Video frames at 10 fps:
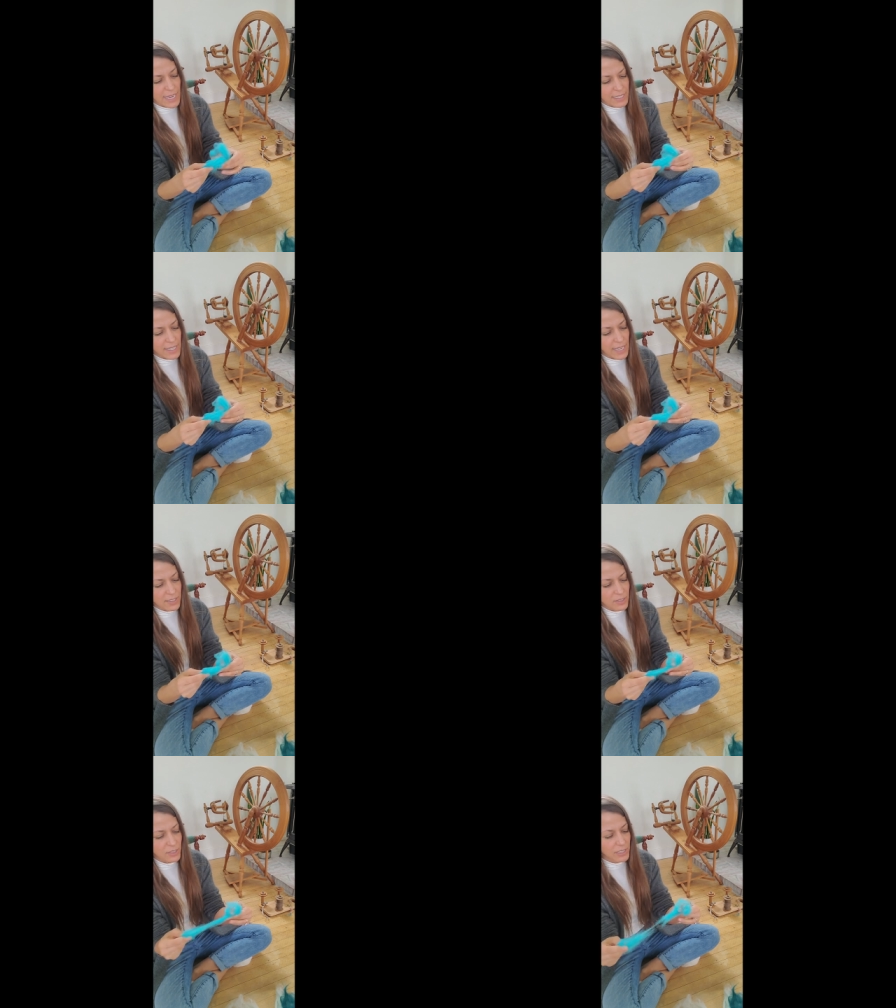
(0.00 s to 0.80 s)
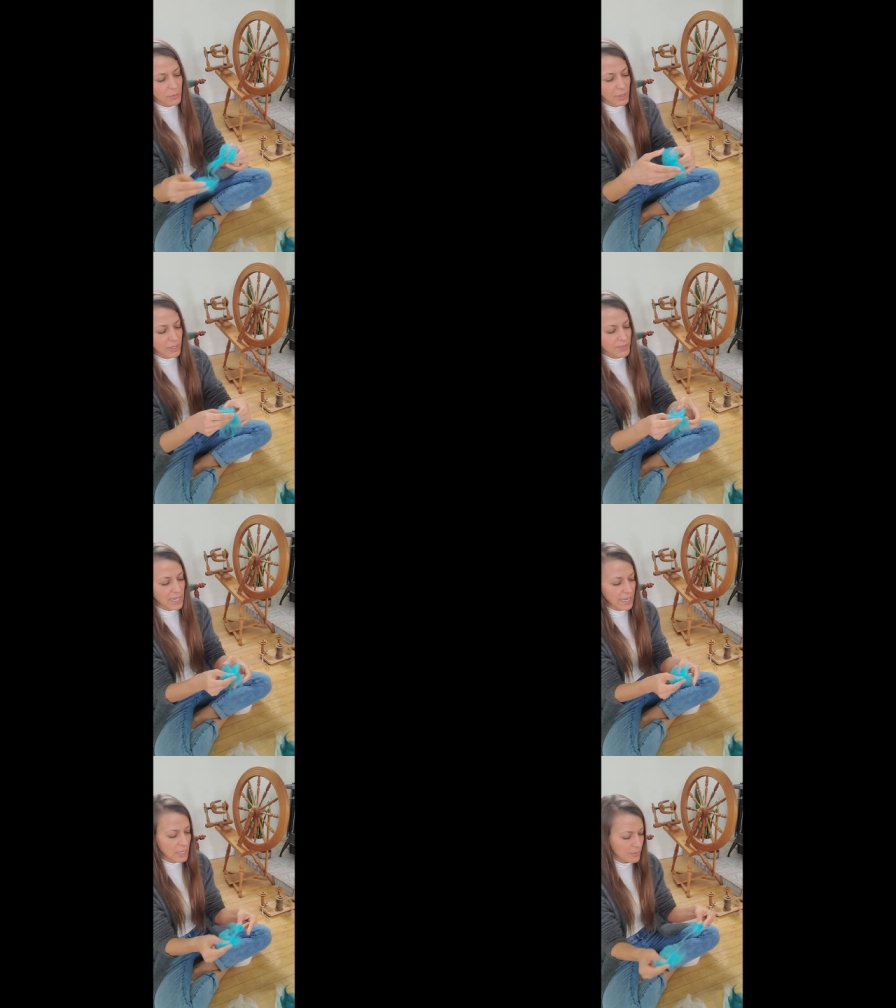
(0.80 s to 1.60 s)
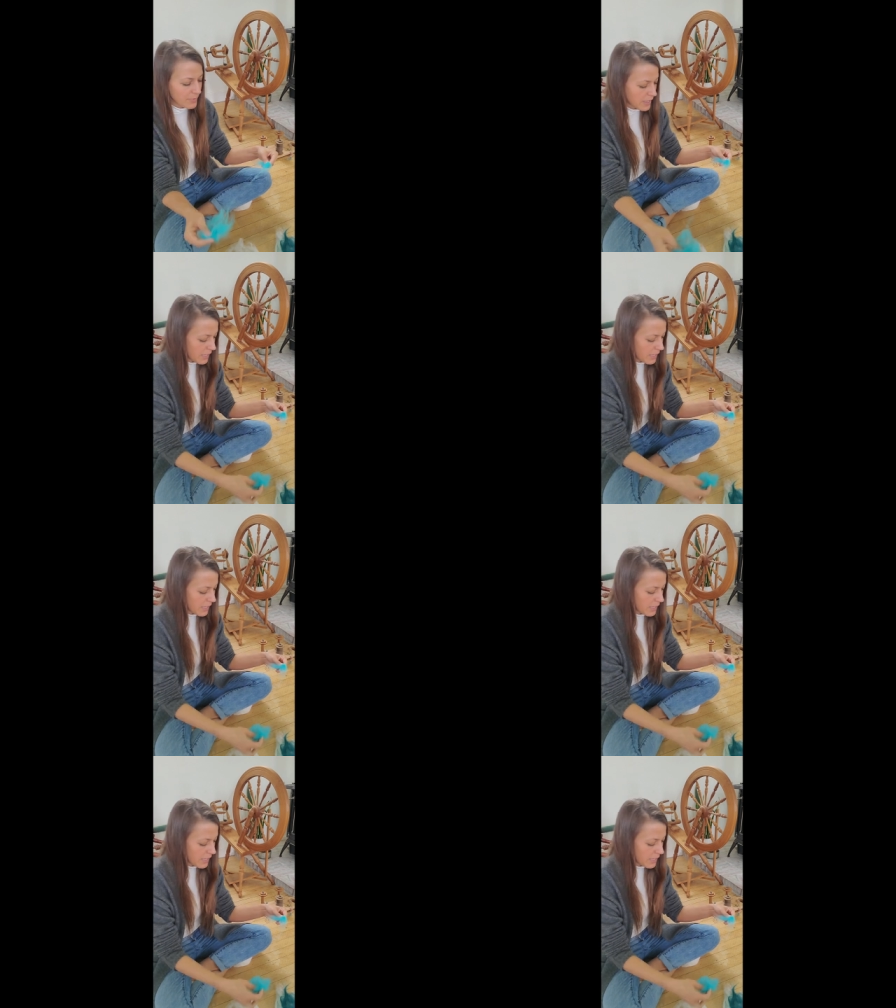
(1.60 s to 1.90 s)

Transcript: take the extra little bit of time